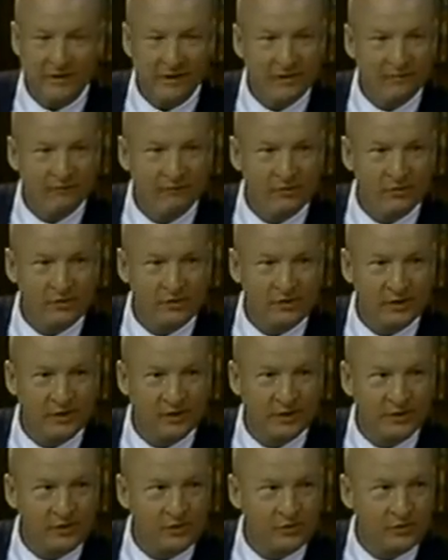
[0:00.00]
it to them first, to
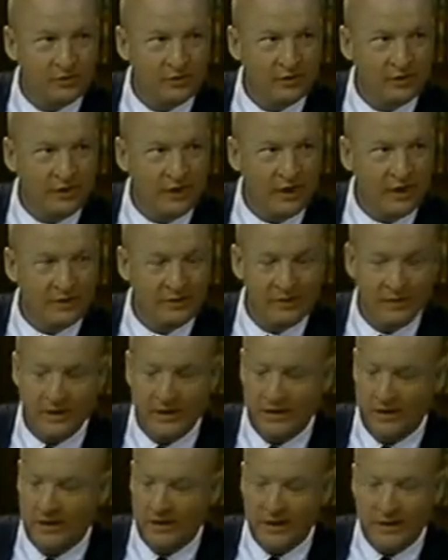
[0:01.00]
get us used to the
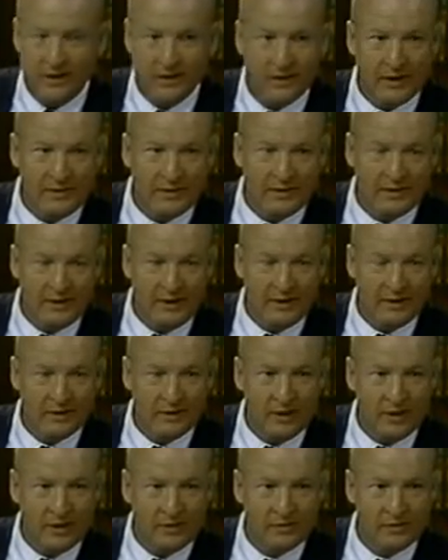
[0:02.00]
idea. In
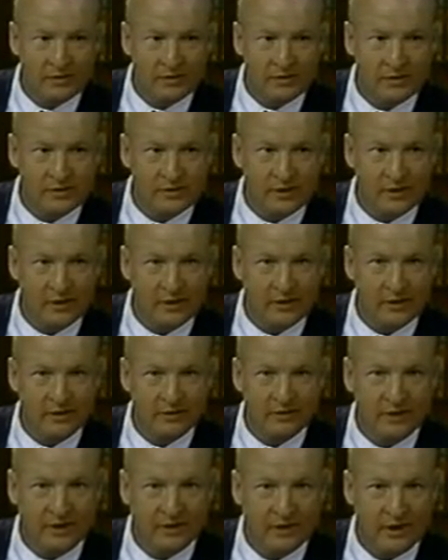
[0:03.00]
1989, this
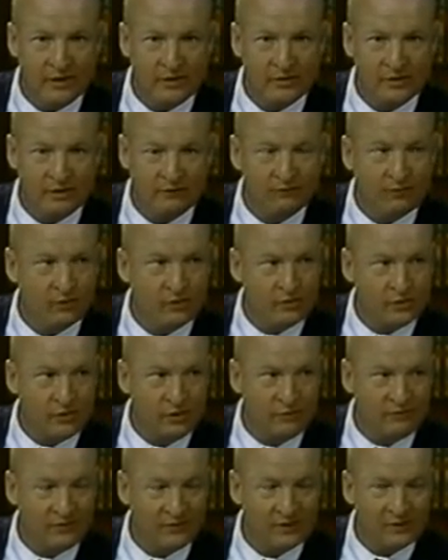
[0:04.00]
technology first
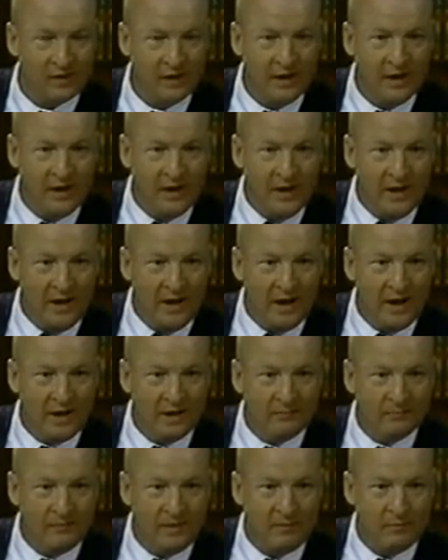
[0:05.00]
surfaced,
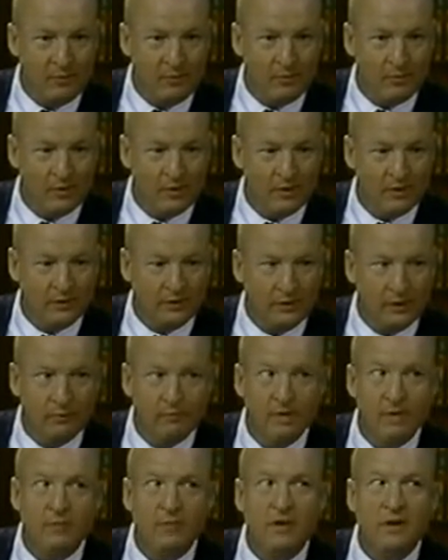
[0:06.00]
and people were a
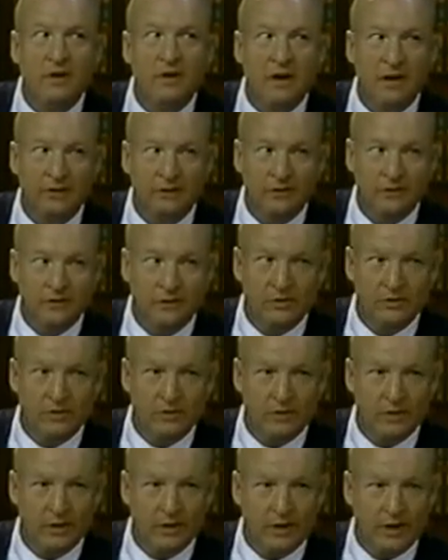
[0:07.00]
little bit reluctant to
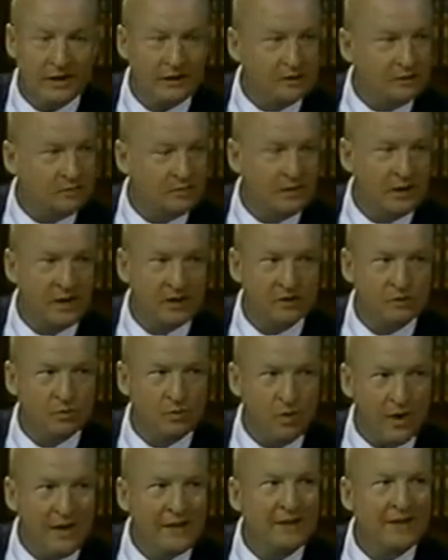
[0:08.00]
do it. It's
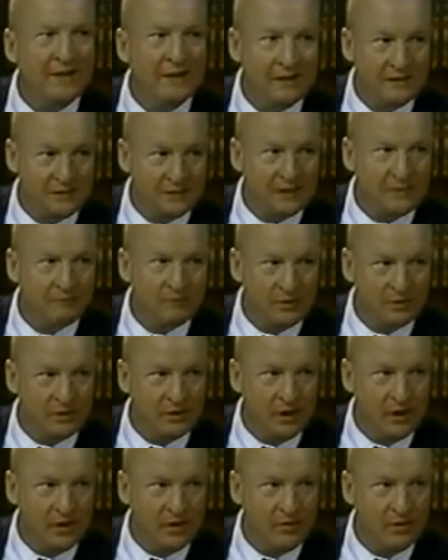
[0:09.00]
widely
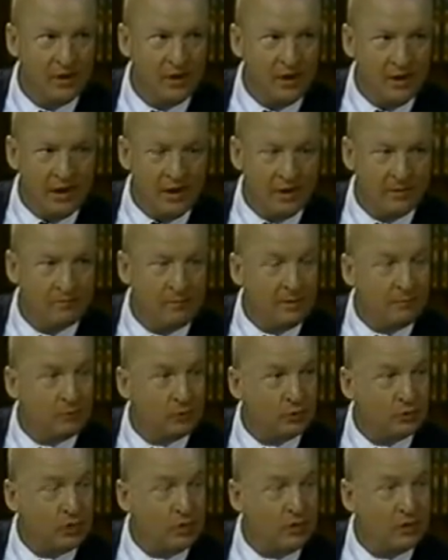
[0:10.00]
accepted now, and
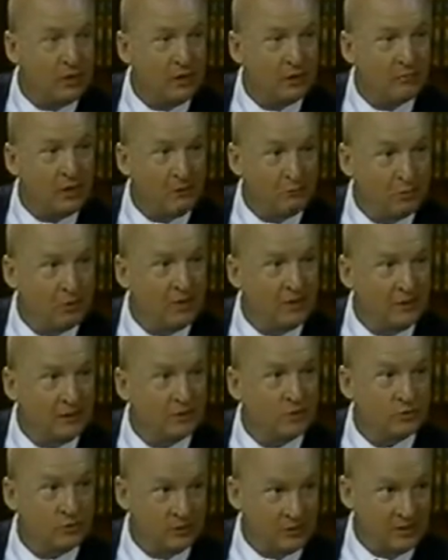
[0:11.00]
people are talking about putting
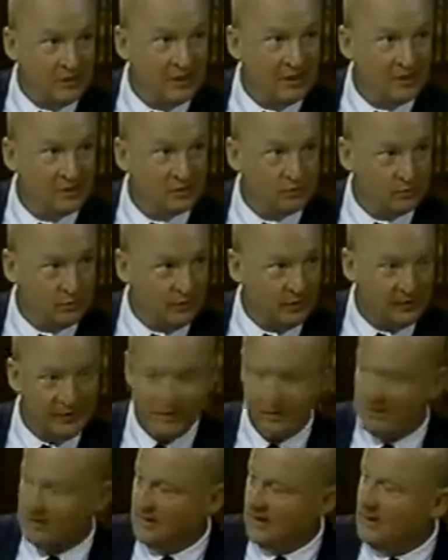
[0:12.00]
it into their kids. We're going to
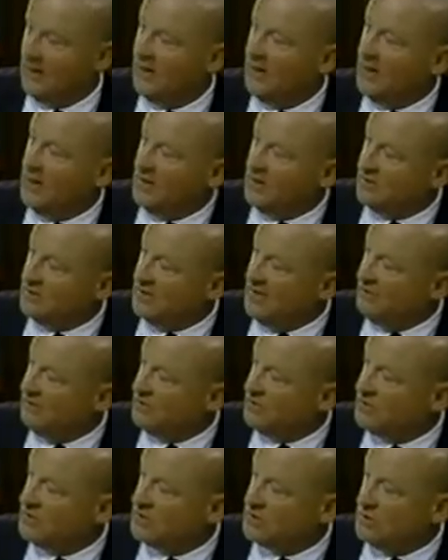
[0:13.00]
get to that. San
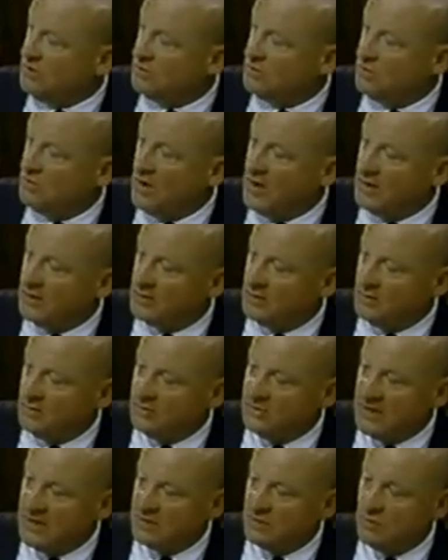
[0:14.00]
Francisco
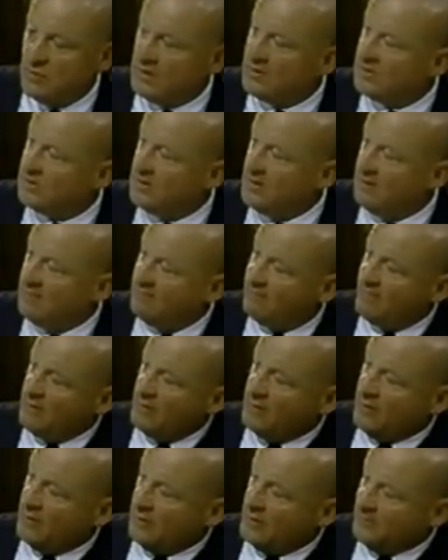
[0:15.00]
Chronicle takes one step
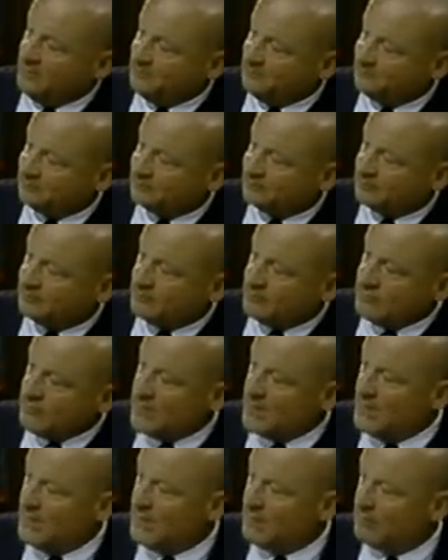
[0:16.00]
further.
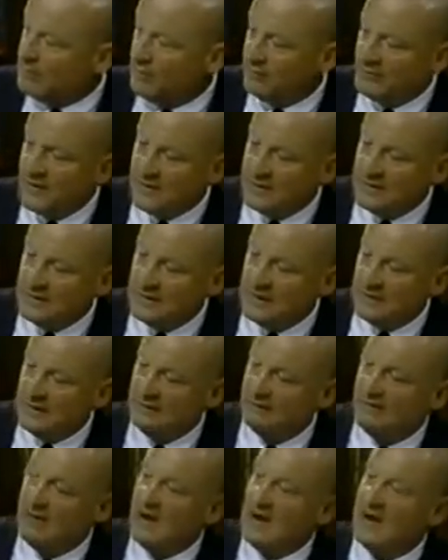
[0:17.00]
In April of
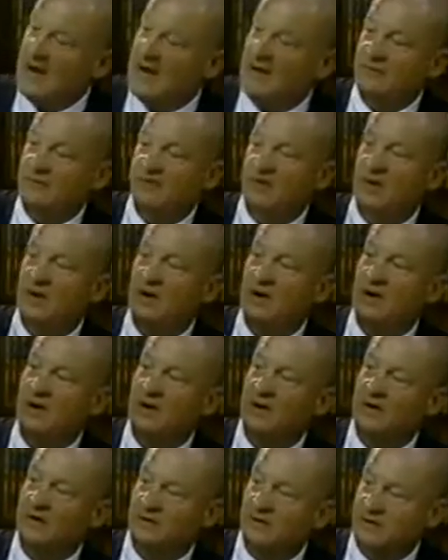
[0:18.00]
1995,
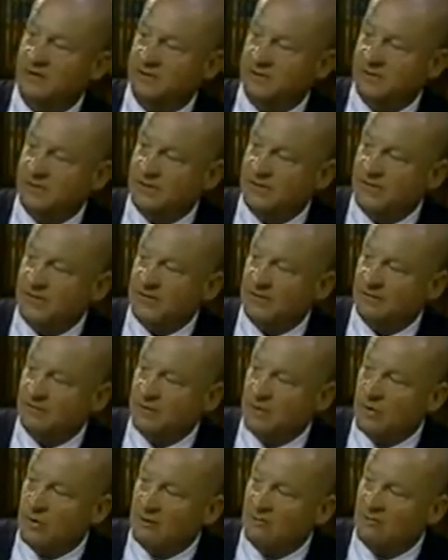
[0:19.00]
JR, it says the city of
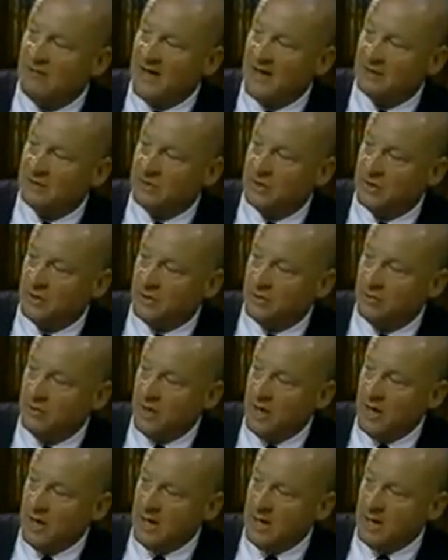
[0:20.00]

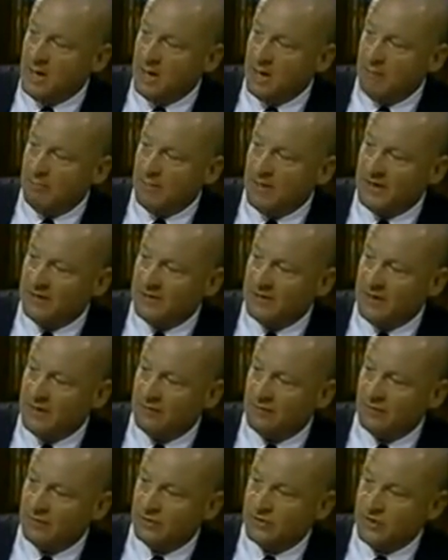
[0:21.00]
Novato, up by
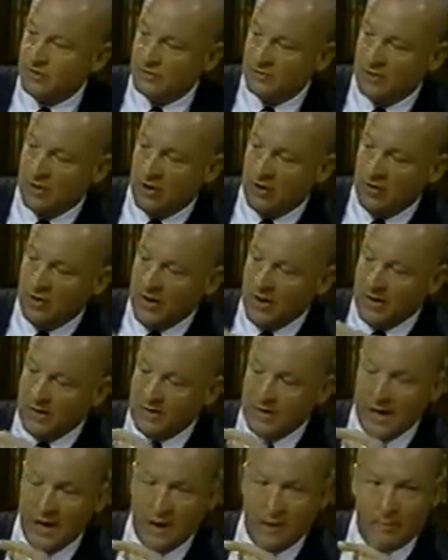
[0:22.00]
San Francisco,
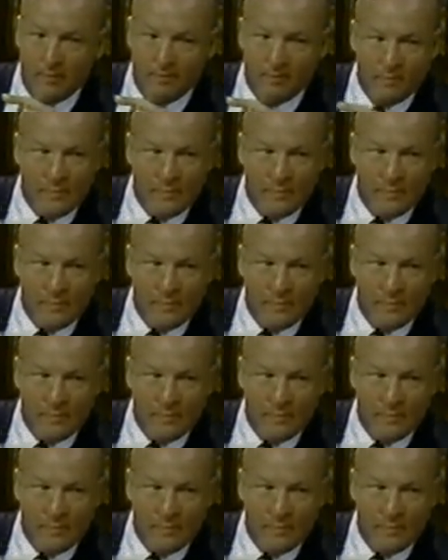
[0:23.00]
now